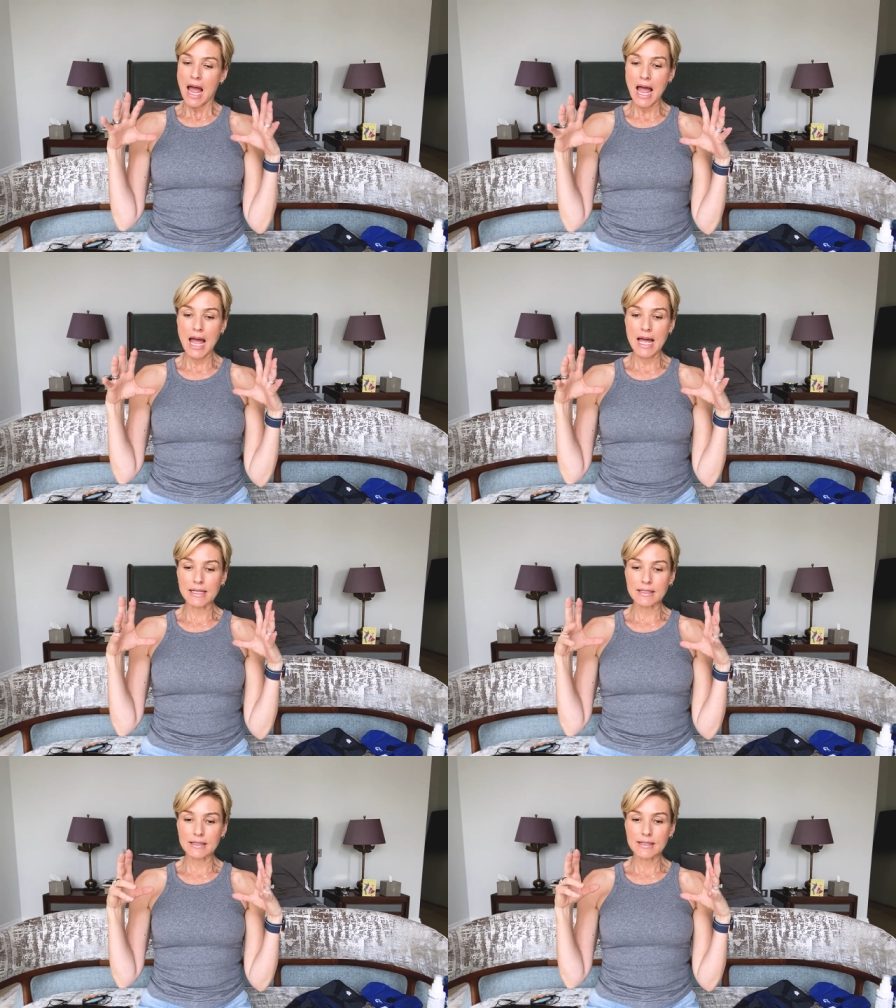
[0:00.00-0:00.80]

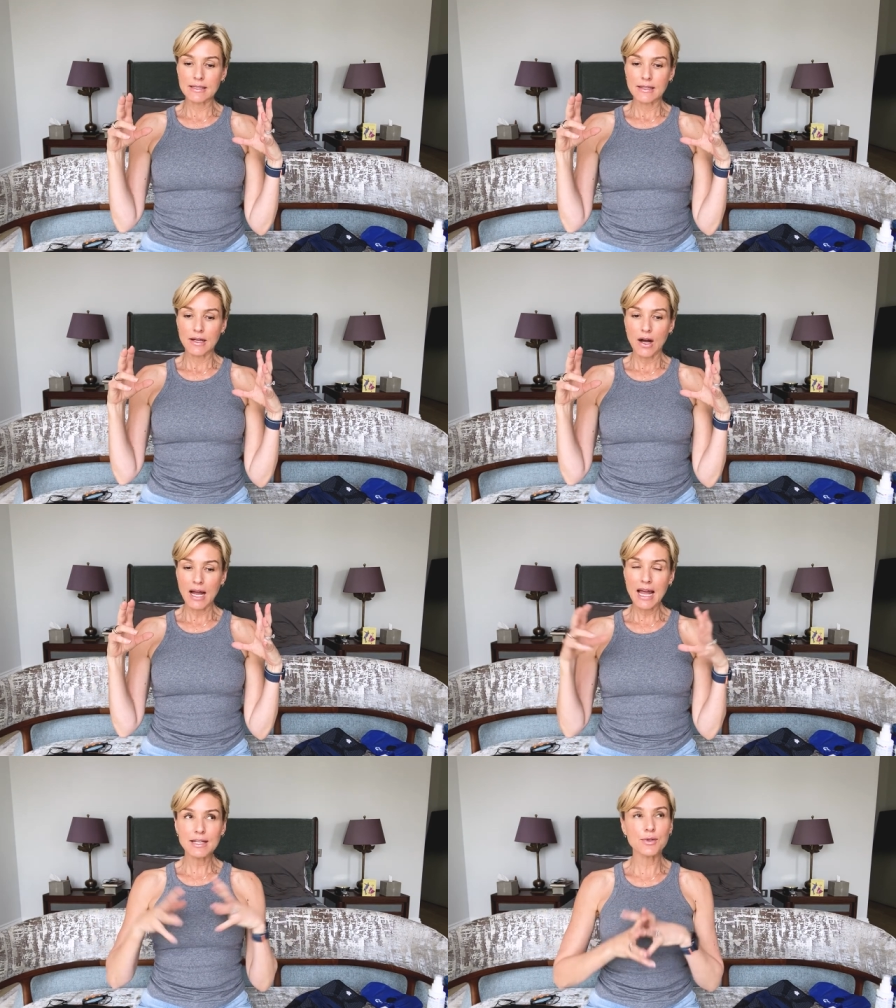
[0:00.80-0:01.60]
and
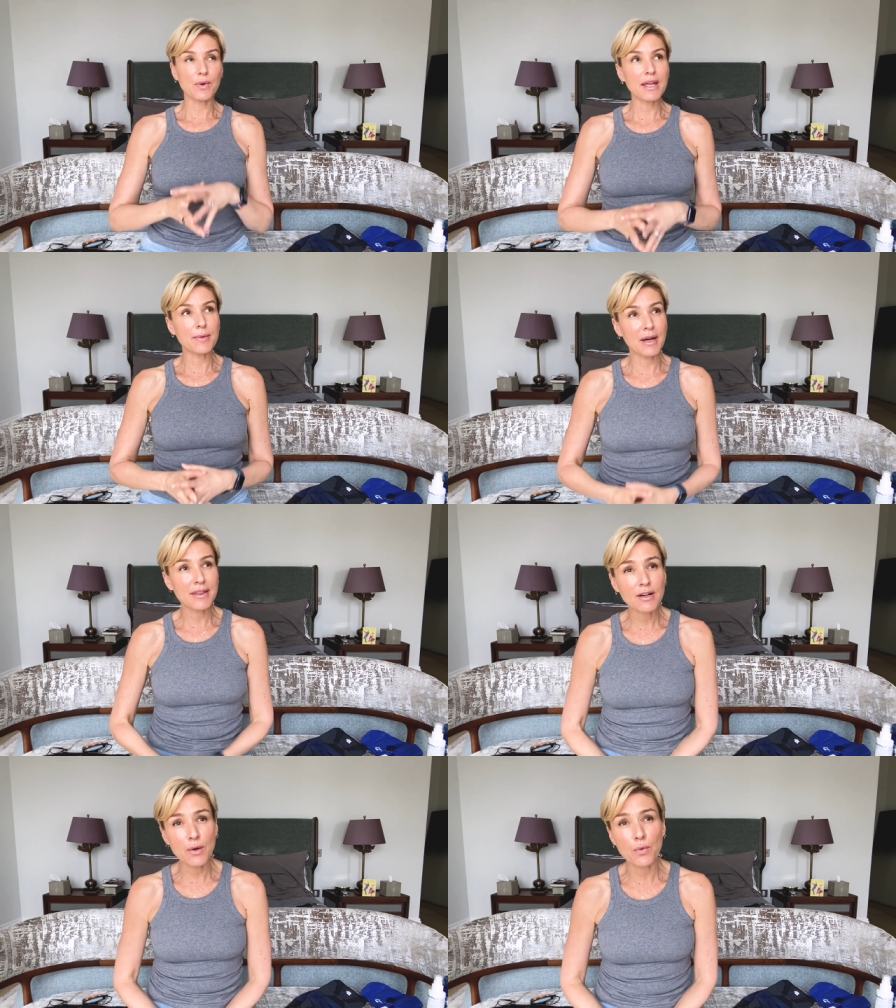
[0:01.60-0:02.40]
I had to wear them. I
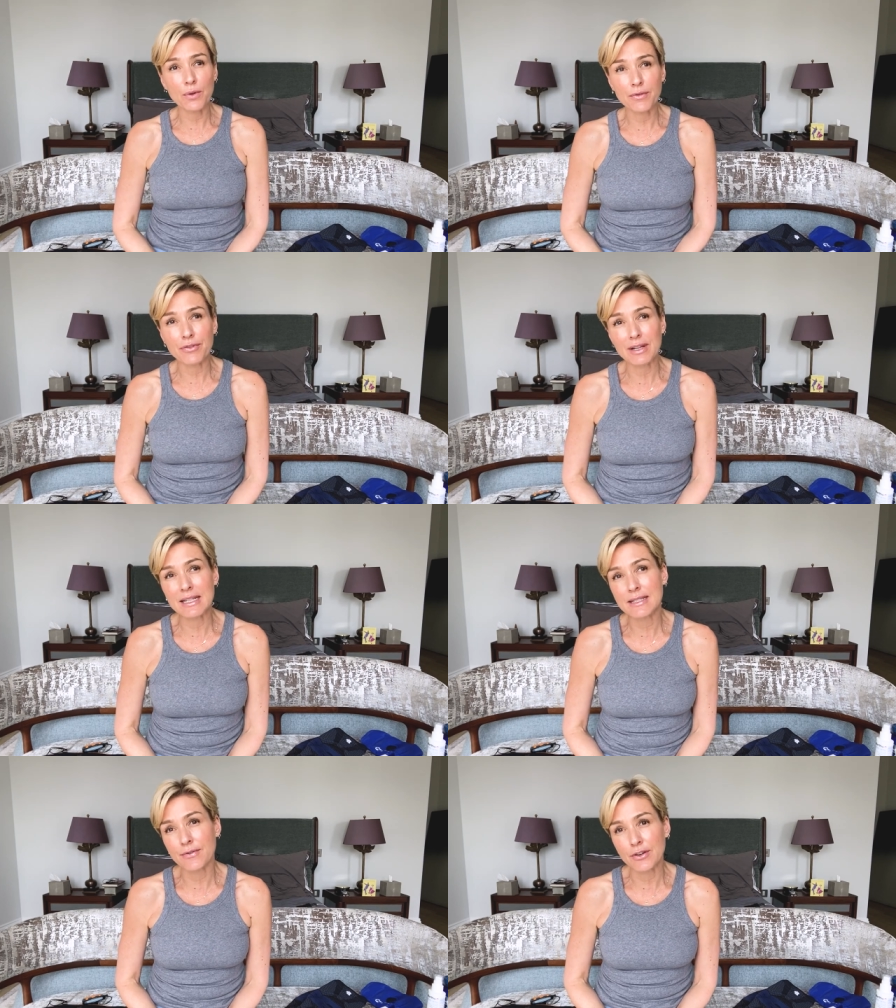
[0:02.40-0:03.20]
think I wore them for at
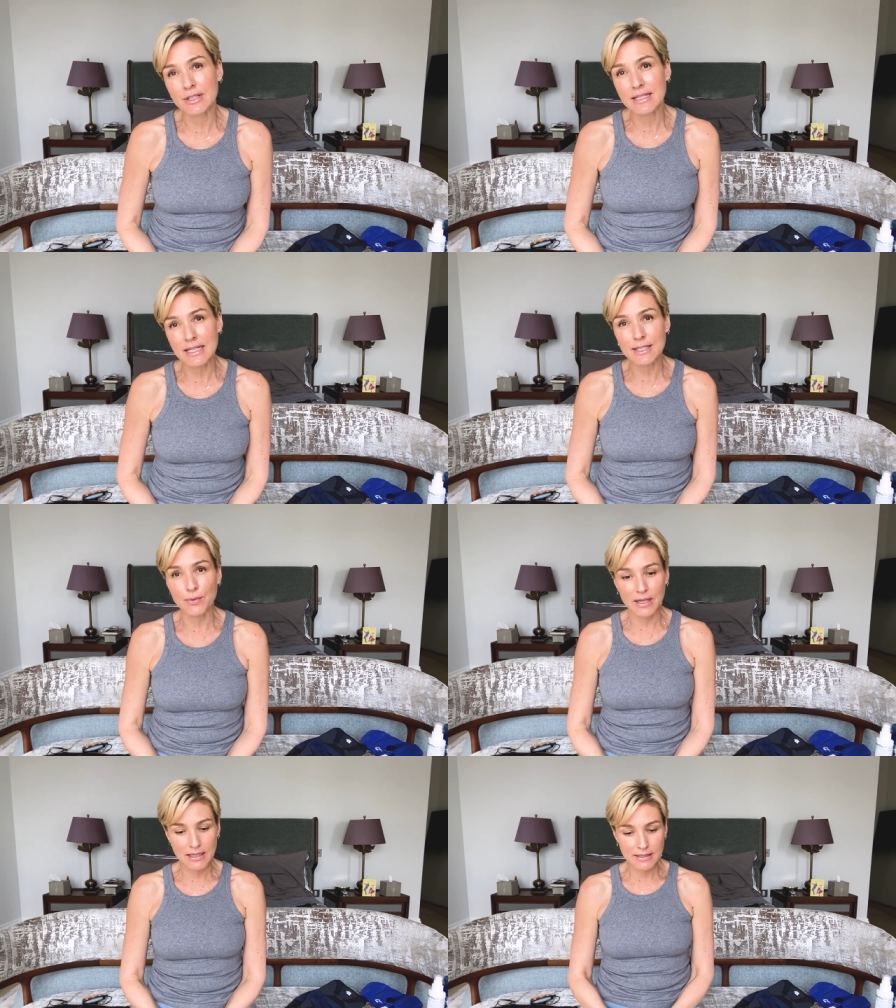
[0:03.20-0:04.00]
least the first
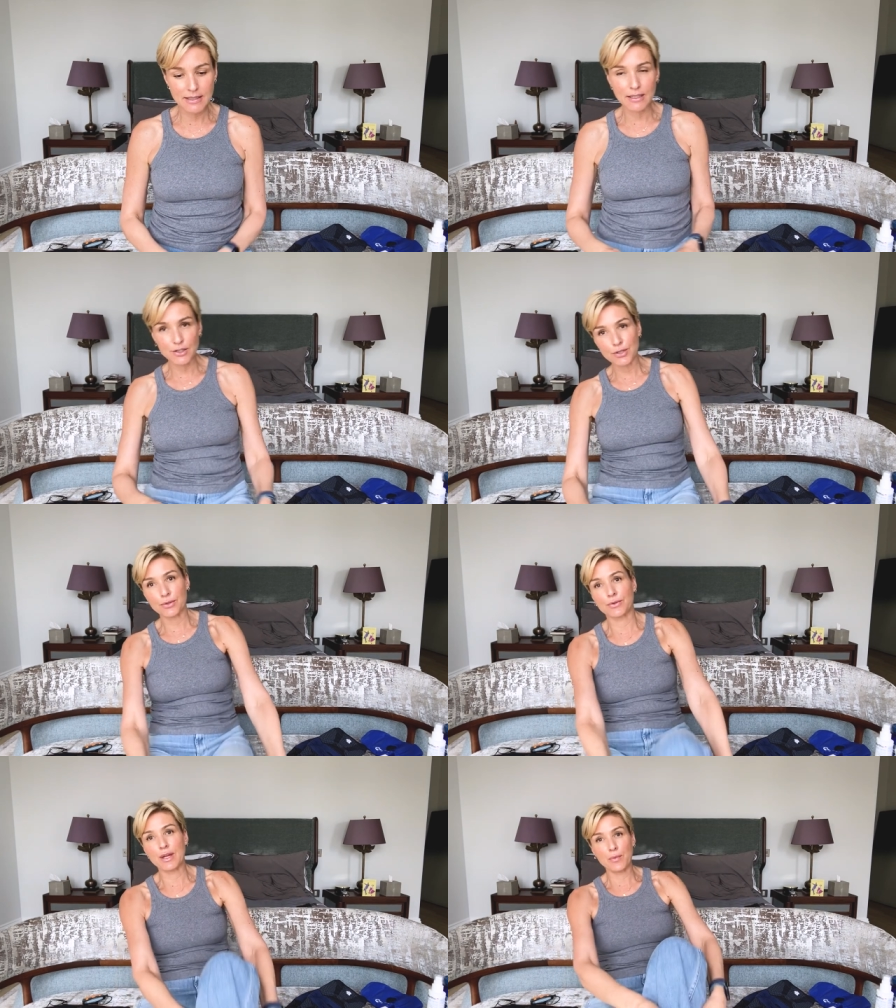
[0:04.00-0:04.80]
six weeks
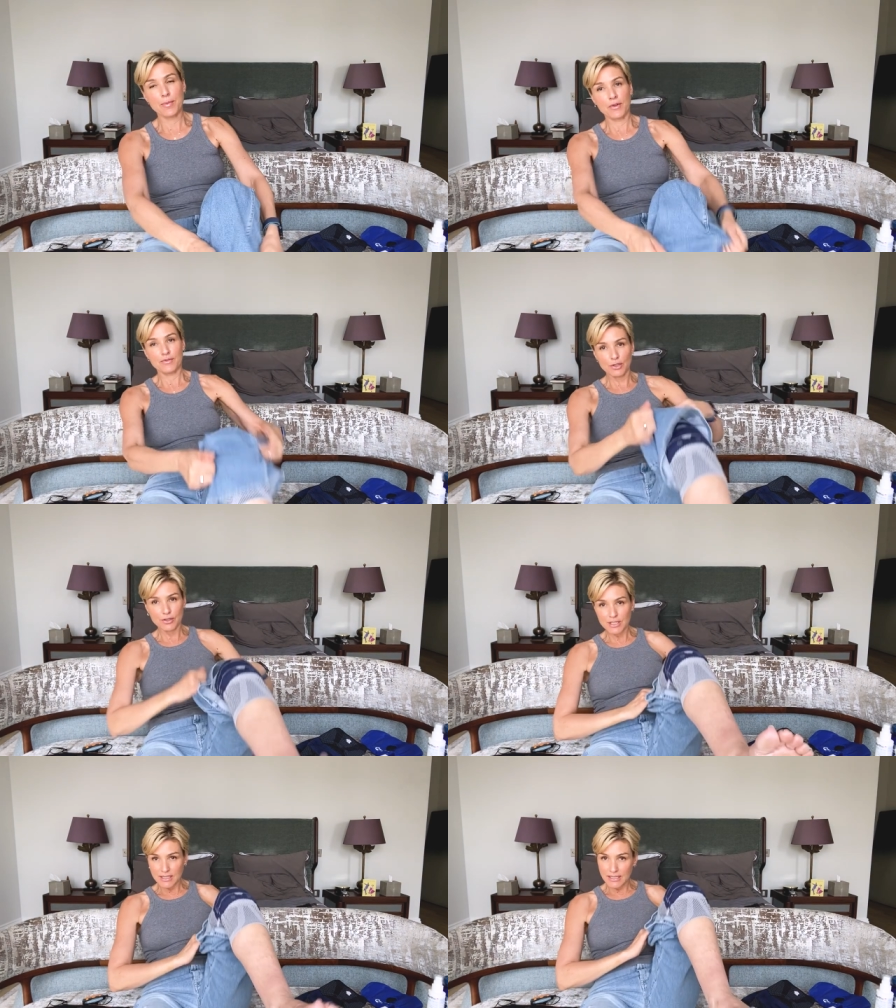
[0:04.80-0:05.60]
until then we moved
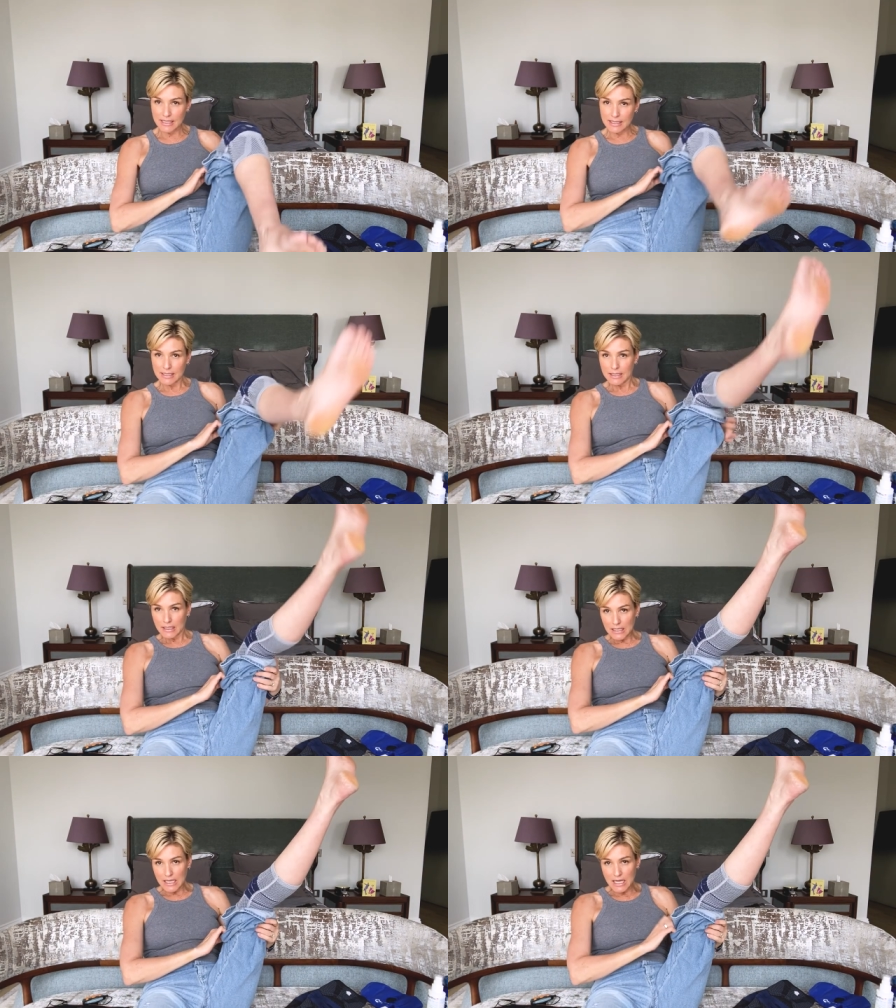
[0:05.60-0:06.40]
on to the knee
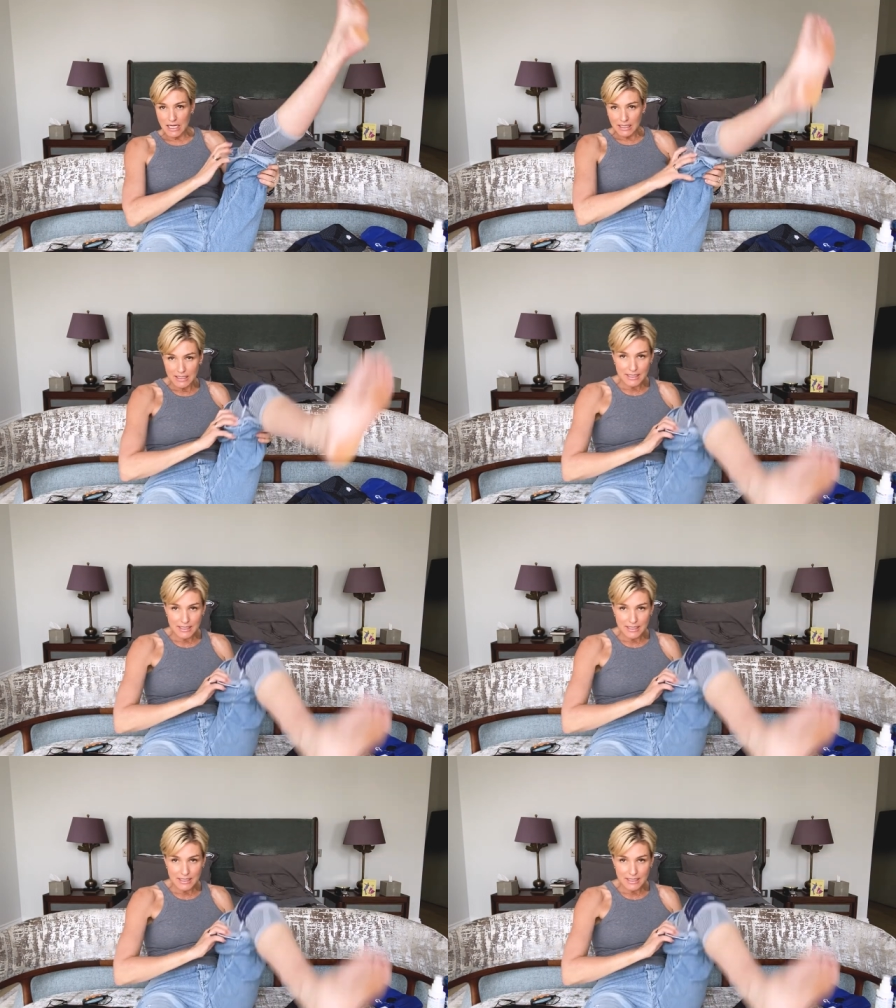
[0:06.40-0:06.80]
uh,